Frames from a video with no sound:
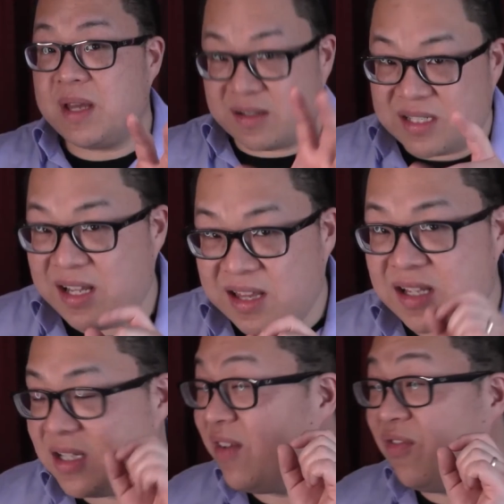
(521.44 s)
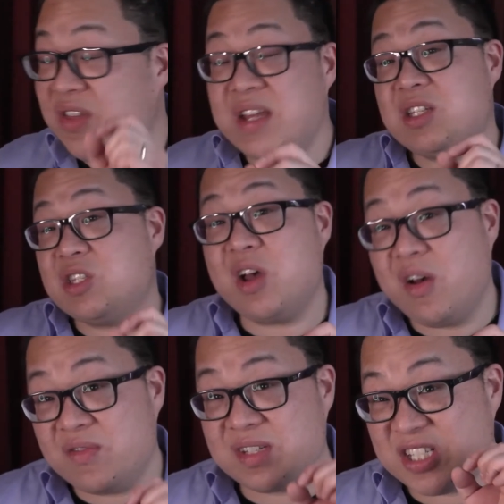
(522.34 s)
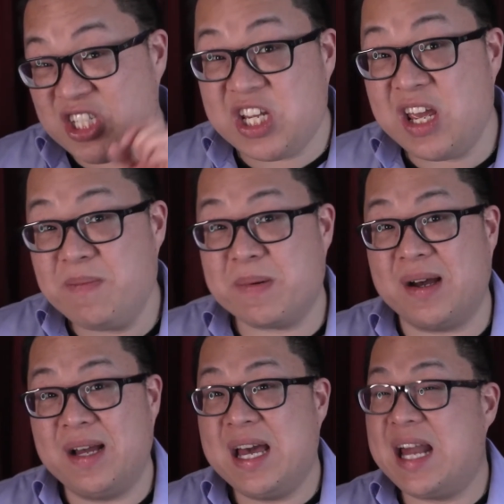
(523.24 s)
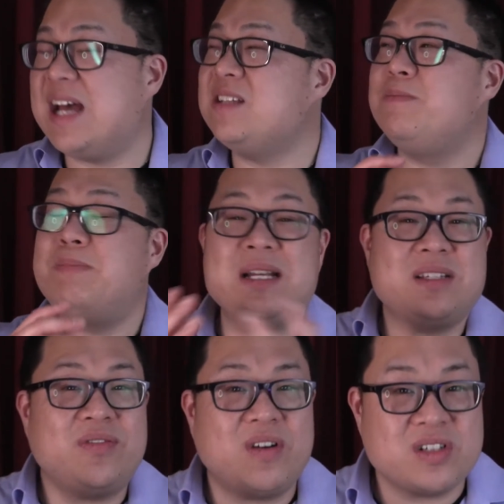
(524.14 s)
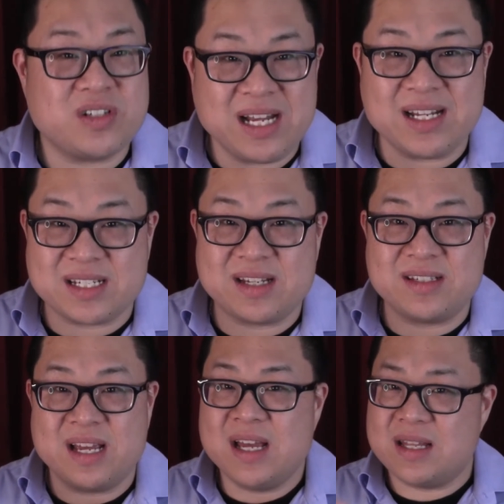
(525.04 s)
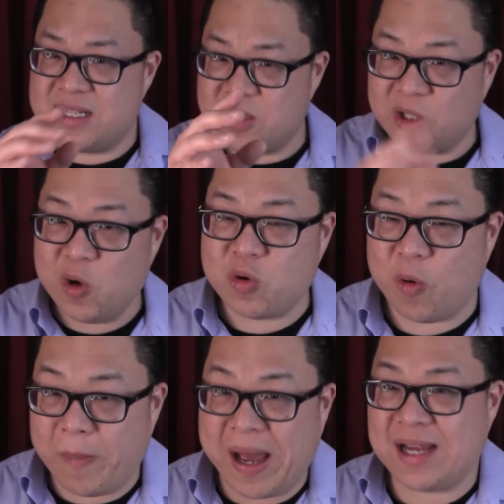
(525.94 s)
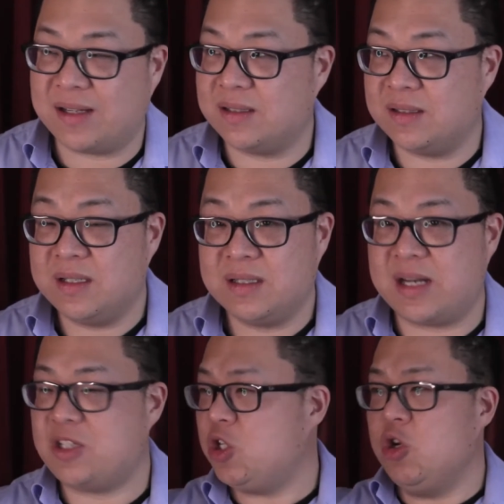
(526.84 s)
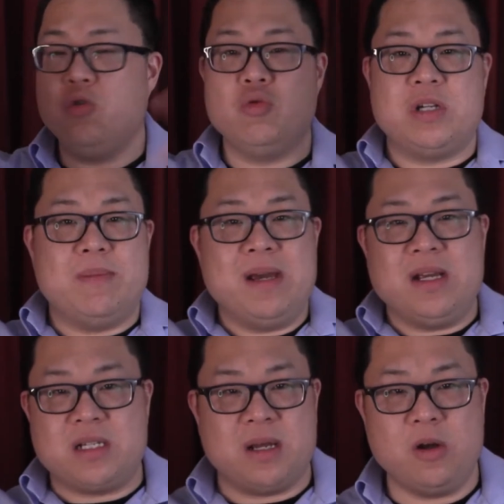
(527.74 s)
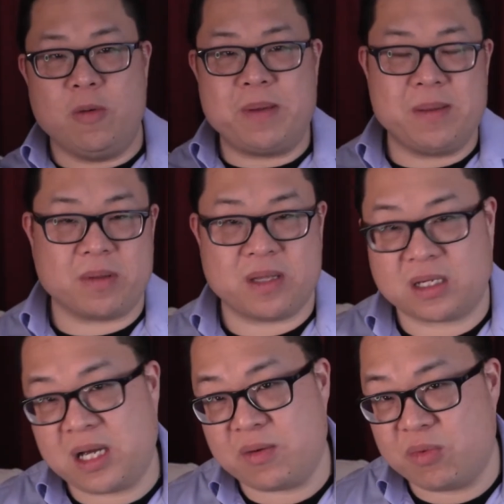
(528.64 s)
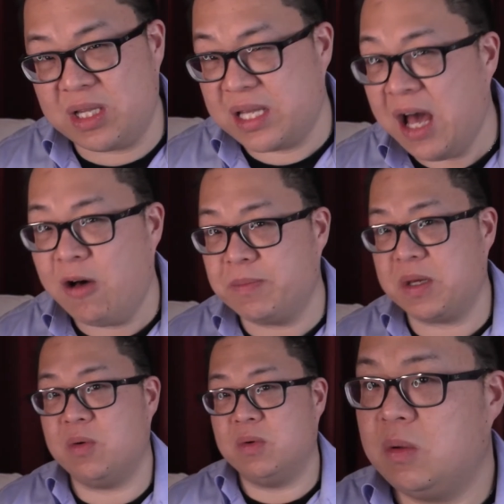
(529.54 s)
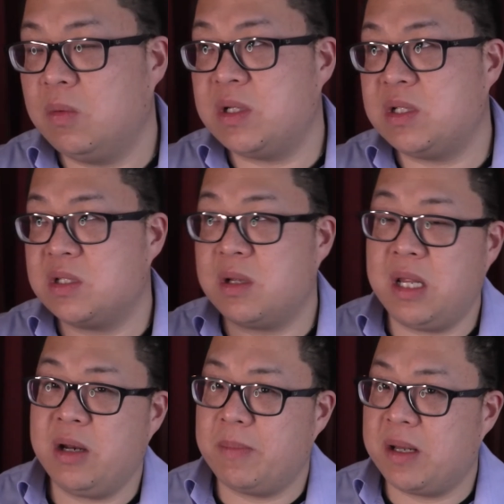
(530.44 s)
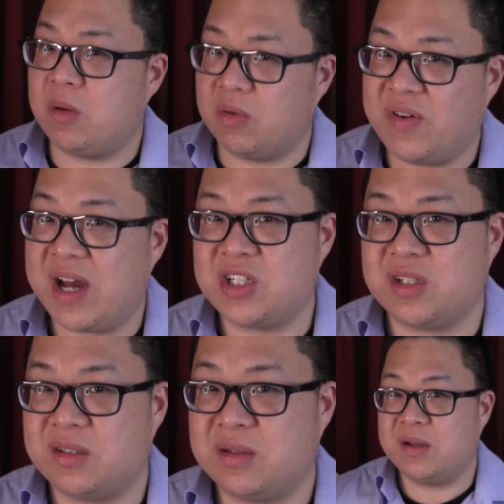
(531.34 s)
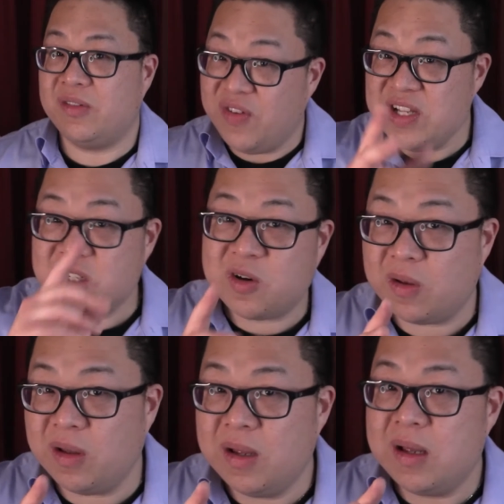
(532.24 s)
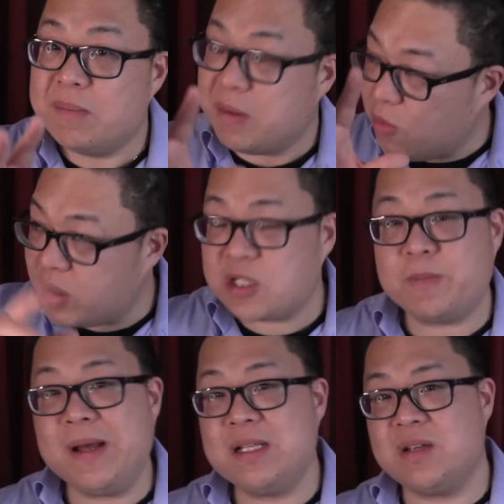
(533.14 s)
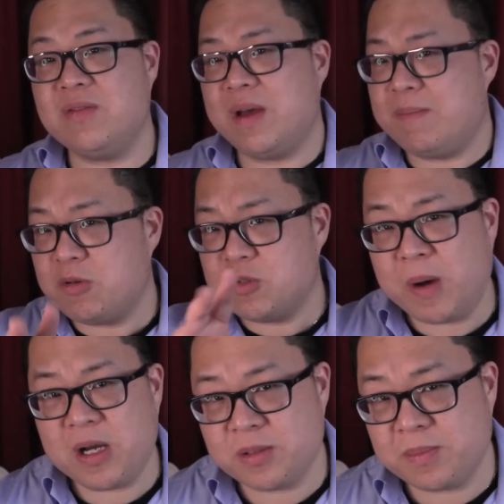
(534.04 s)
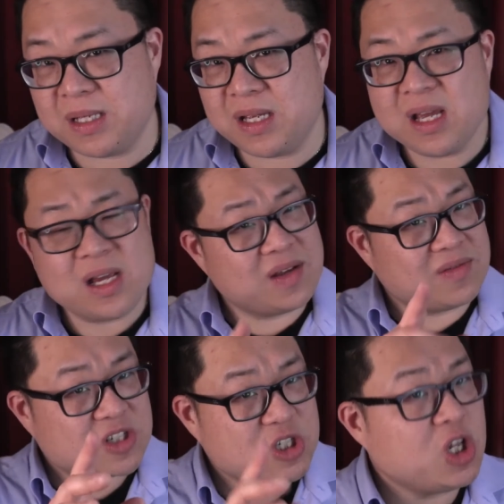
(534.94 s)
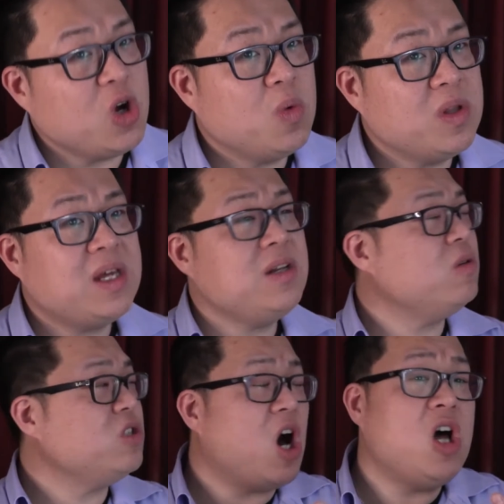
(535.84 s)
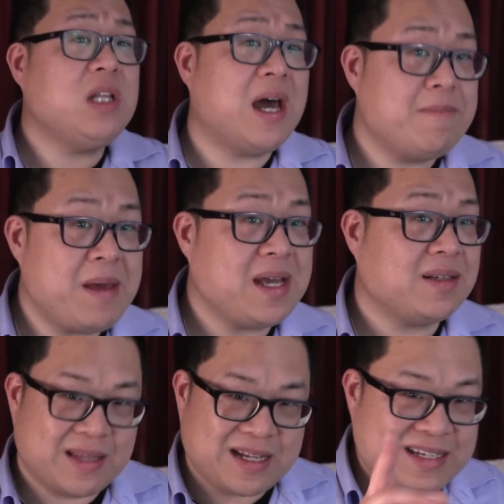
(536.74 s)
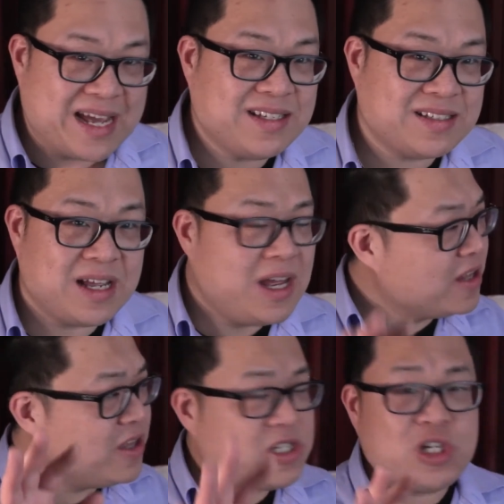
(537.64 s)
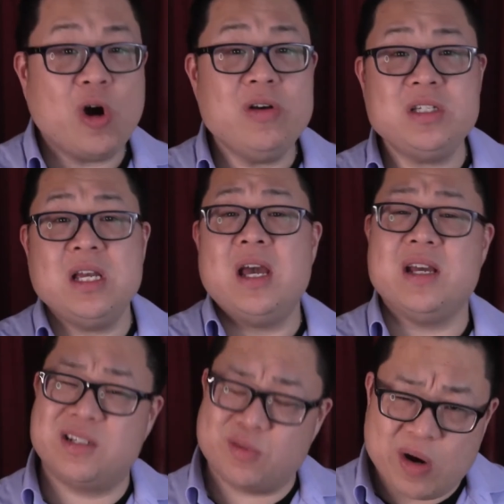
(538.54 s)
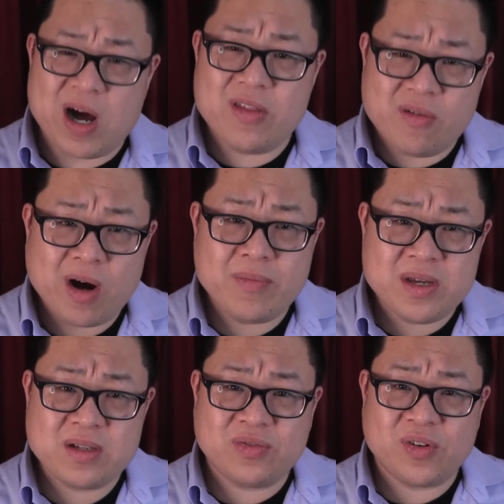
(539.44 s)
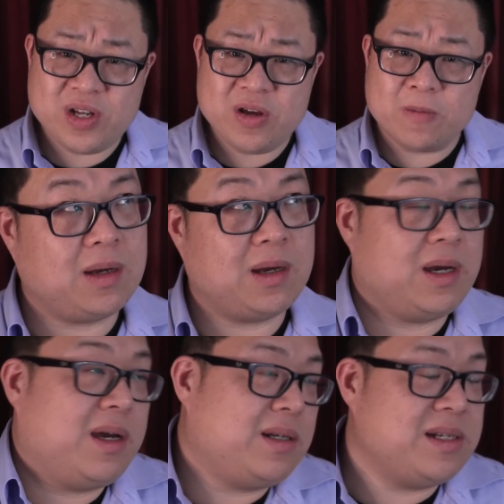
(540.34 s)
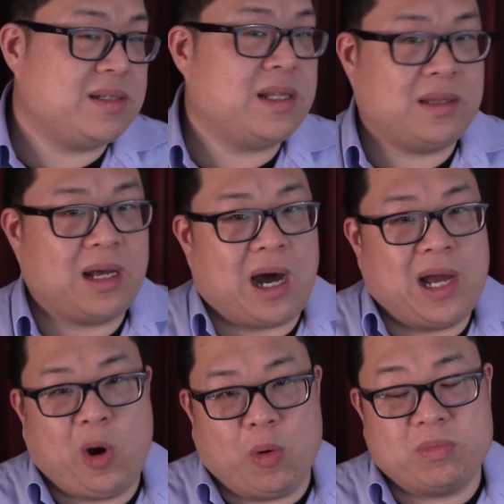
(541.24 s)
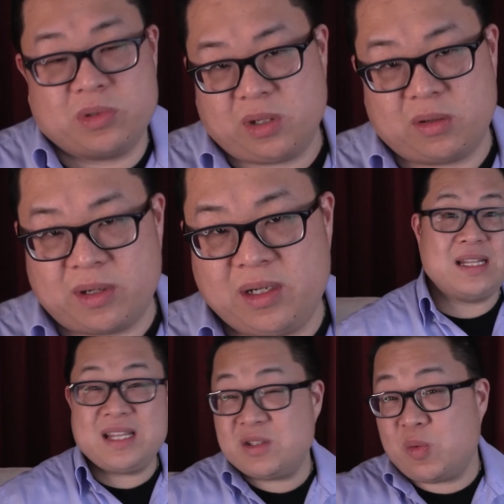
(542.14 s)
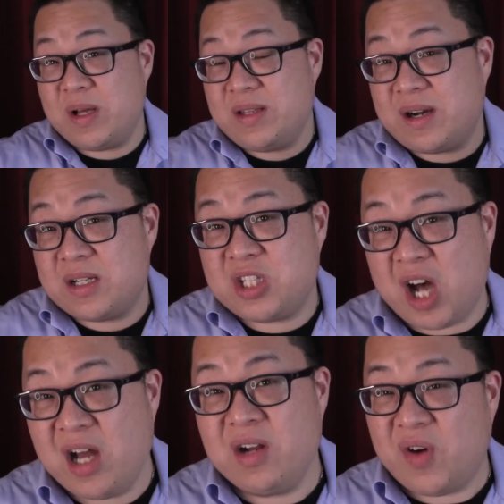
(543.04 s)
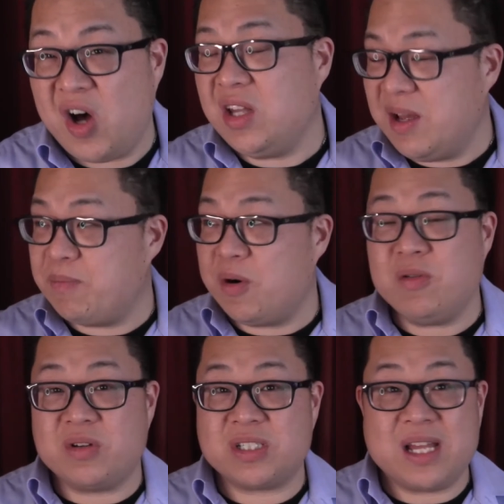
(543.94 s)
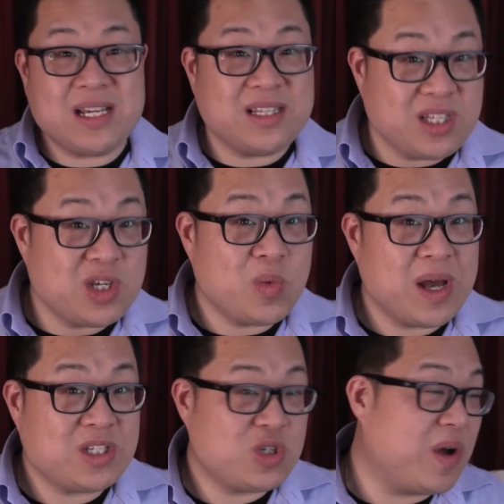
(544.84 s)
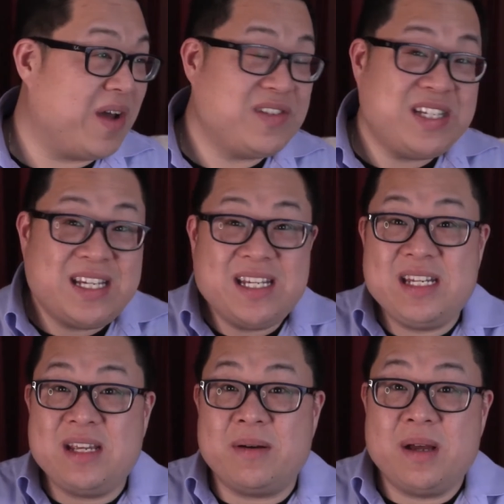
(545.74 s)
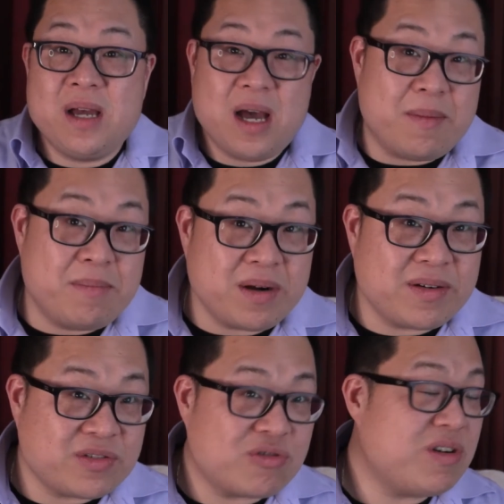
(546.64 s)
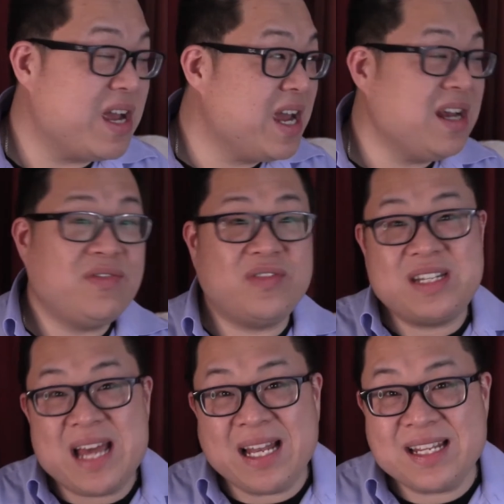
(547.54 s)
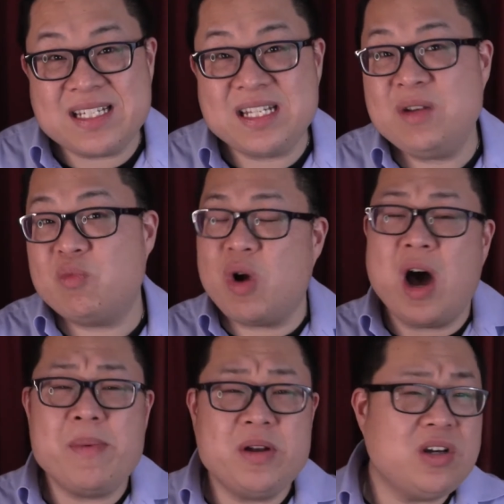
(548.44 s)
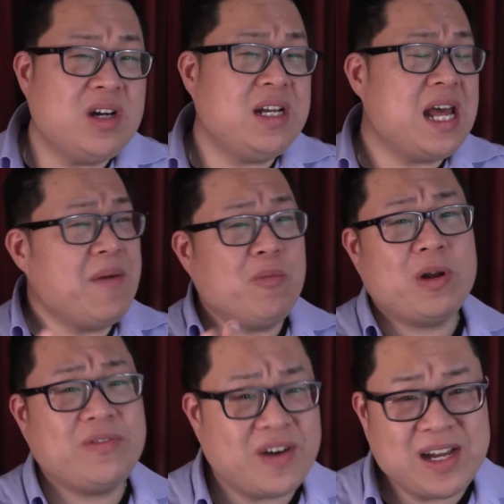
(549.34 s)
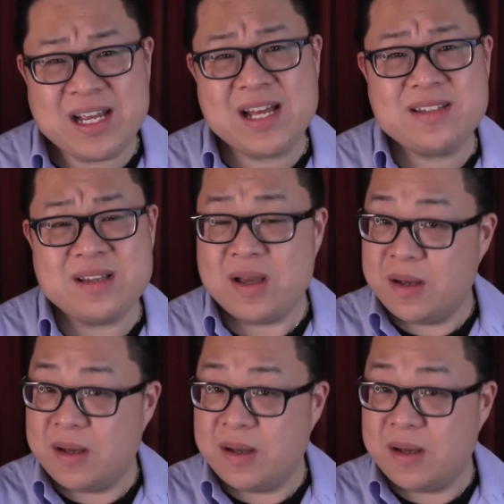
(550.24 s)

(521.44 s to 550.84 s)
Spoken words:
And I'll tell you this, if this service is cheaper and has better functionalities than your local bank that is huge and major and know people that can really help you, which is a little bit old-fashioned, physical, but more expensive and most possibly even slower than those online banks, then yes, the choice is rather obvious for you. At least then, I hope so, right? And that's why there are a ton of online brokers. Like in the US, you have TD Ameritrade, Fidelity, Robinhood, M1 Finance.